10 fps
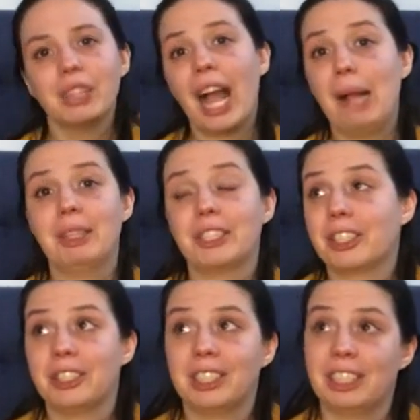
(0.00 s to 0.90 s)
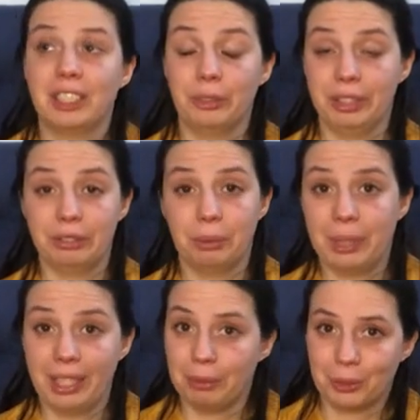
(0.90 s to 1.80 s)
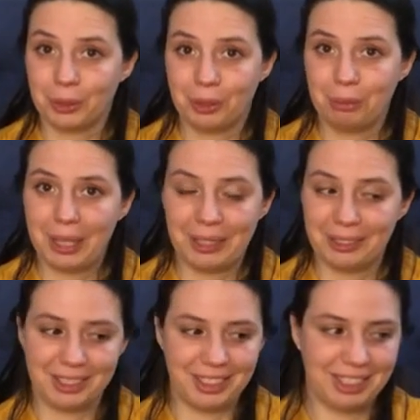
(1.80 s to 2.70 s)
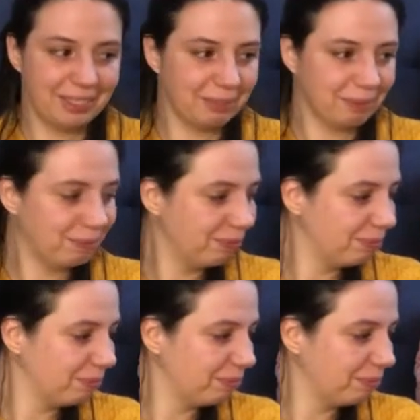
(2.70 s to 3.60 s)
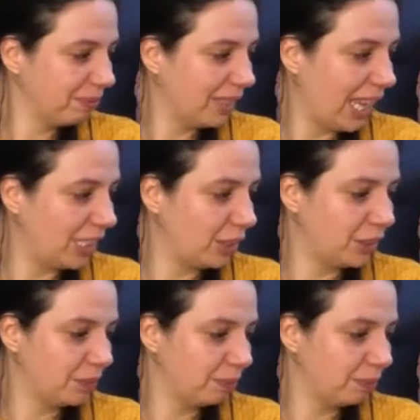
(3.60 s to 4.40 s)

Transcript: I'm not gonna say sorry for being emotional, because that's just